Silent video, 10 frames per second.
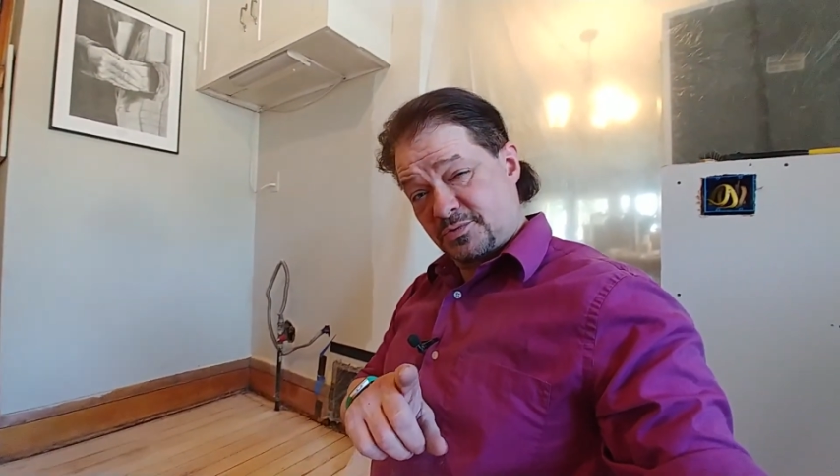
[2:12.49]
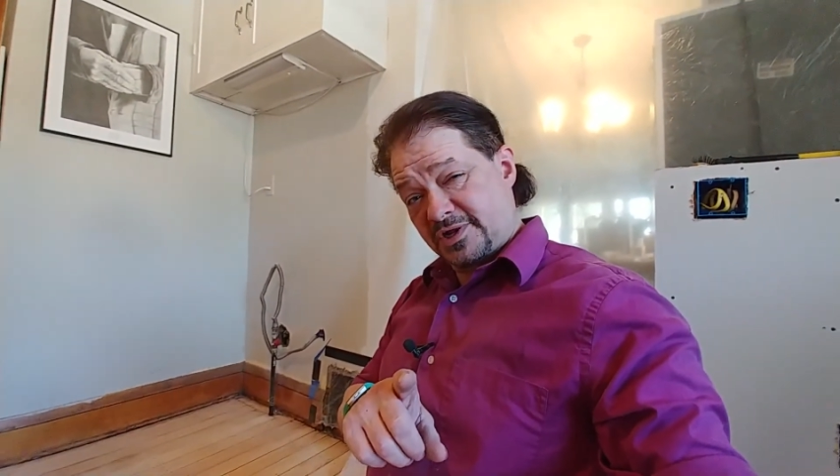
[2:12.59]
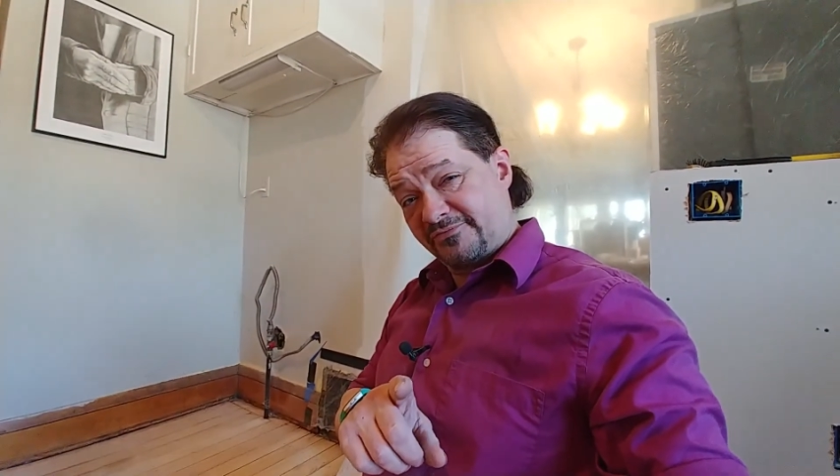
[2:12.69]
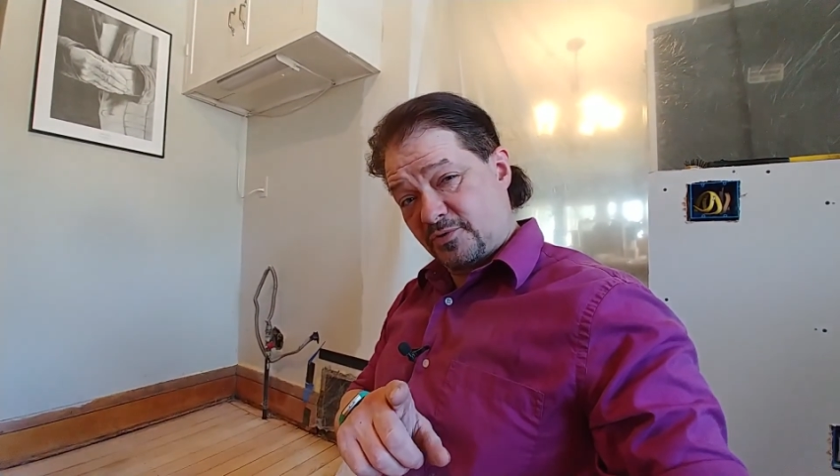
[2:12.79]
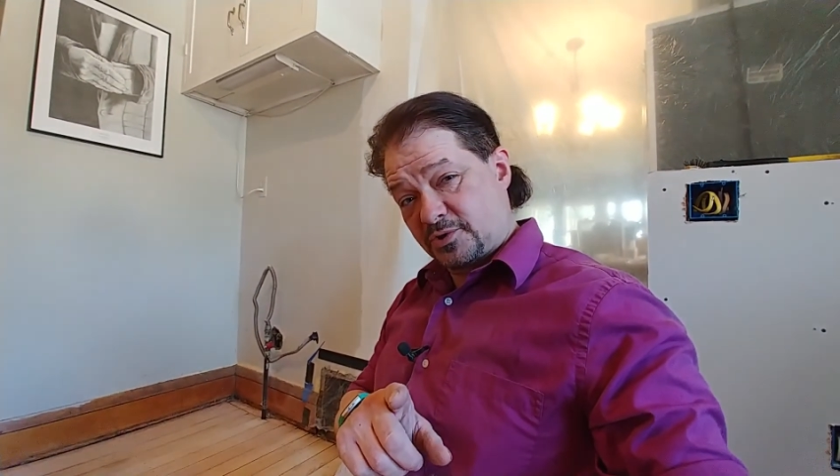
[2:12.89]

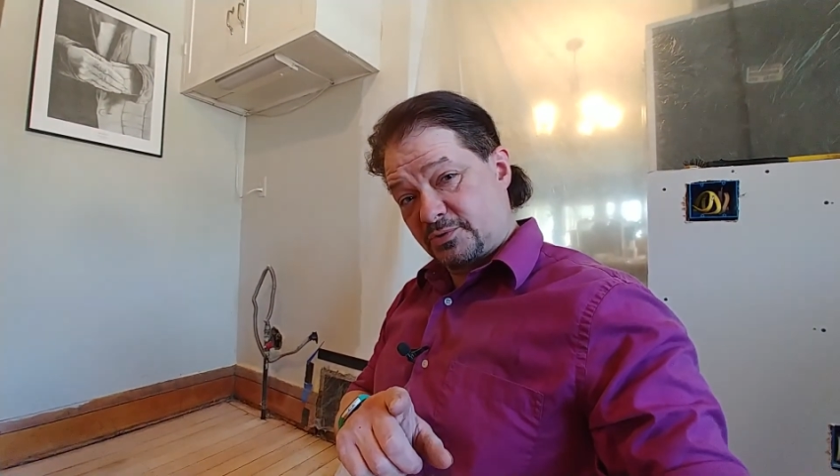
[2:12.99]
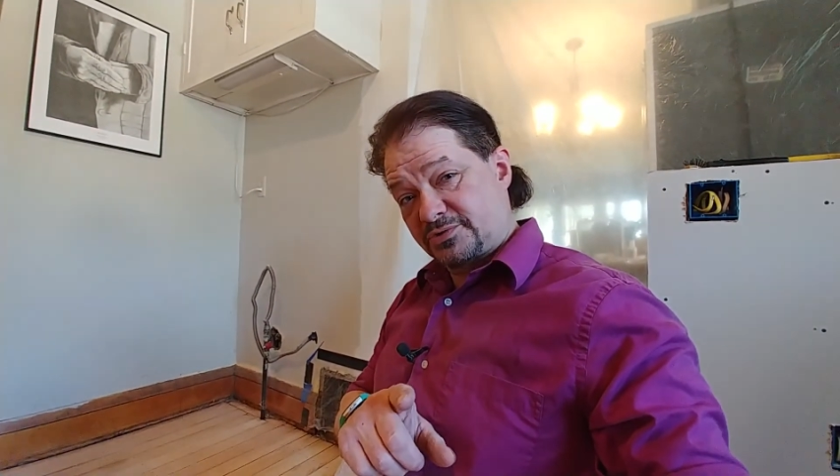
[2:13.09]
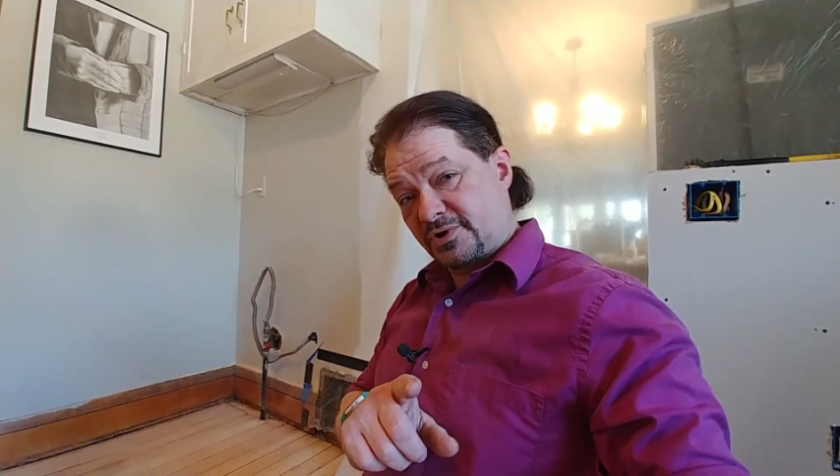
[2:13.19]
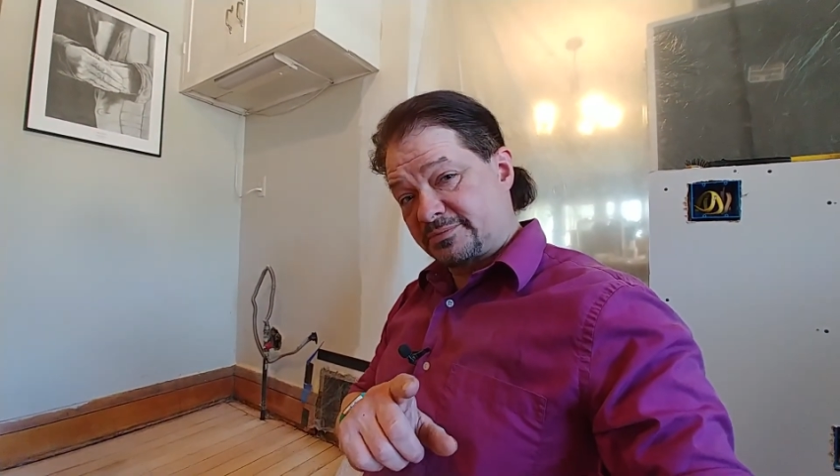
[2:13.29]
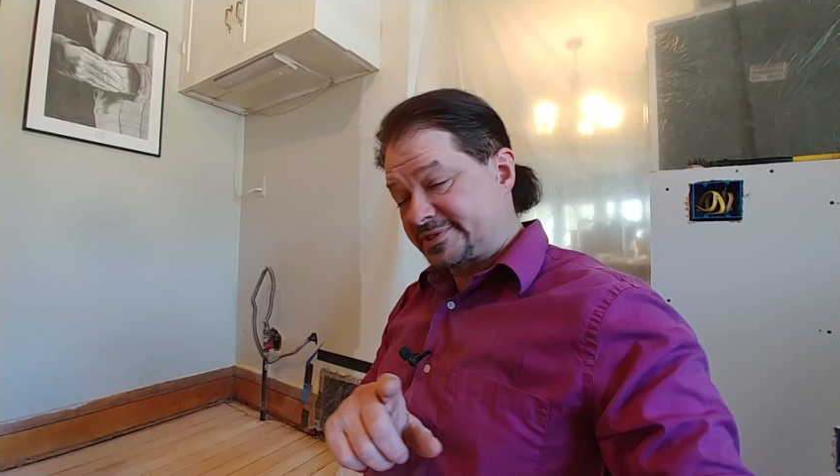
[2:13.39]
24 grit
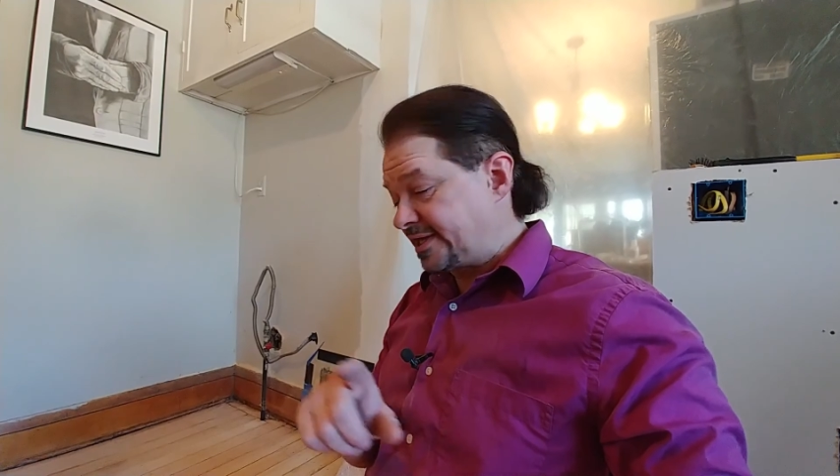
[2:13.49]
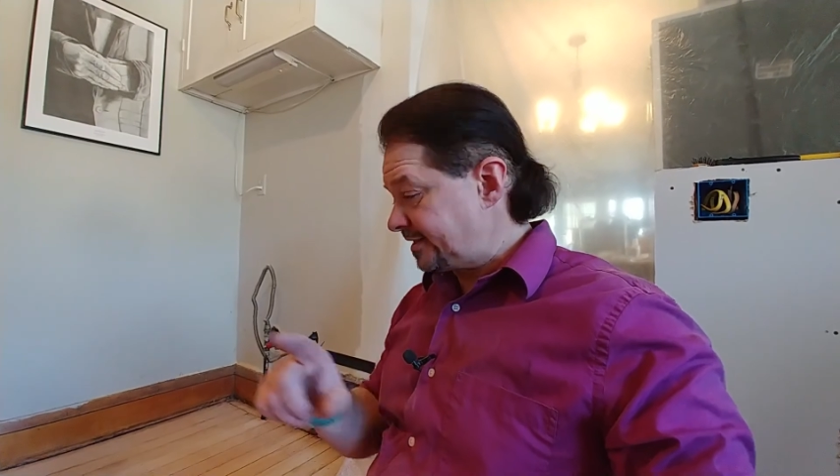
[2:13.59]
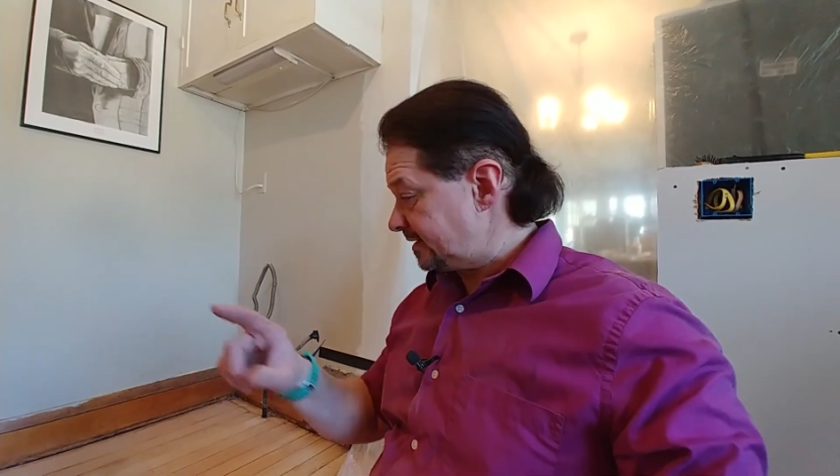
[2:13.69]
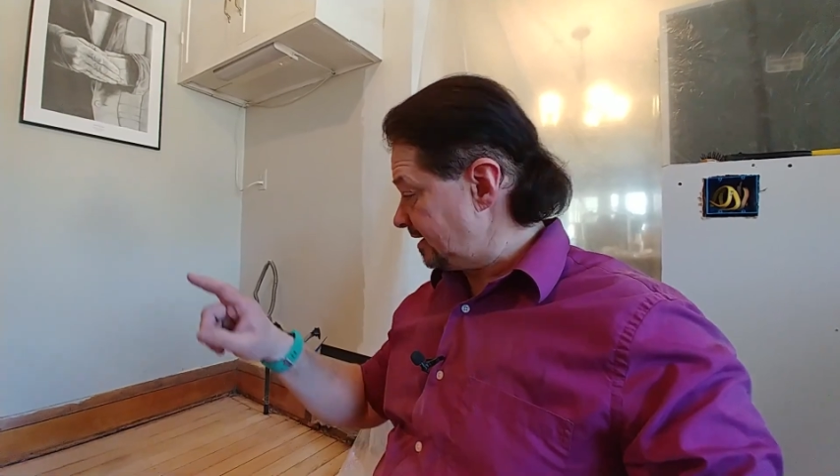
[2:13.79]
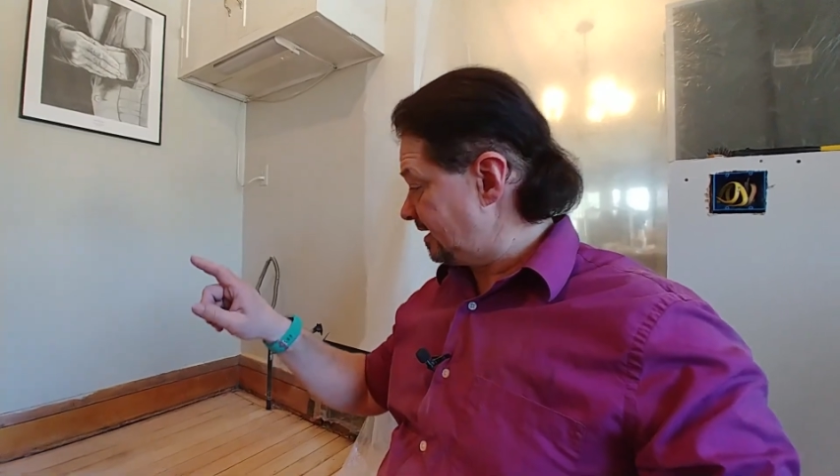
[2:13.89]
drum
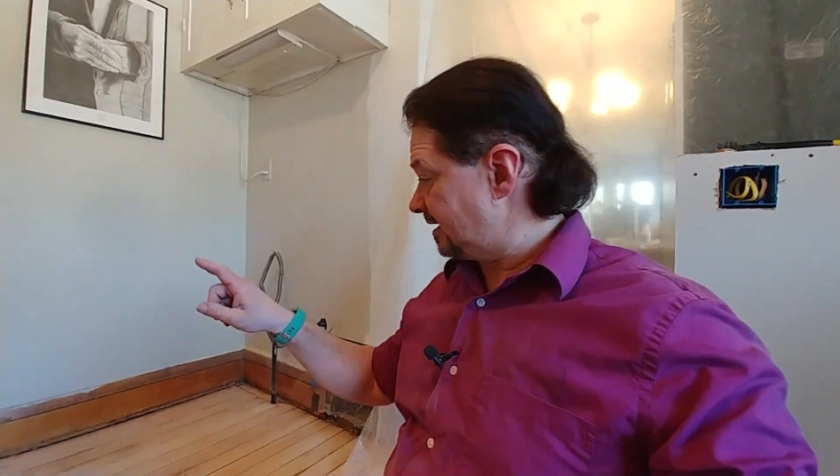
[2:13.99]
sanding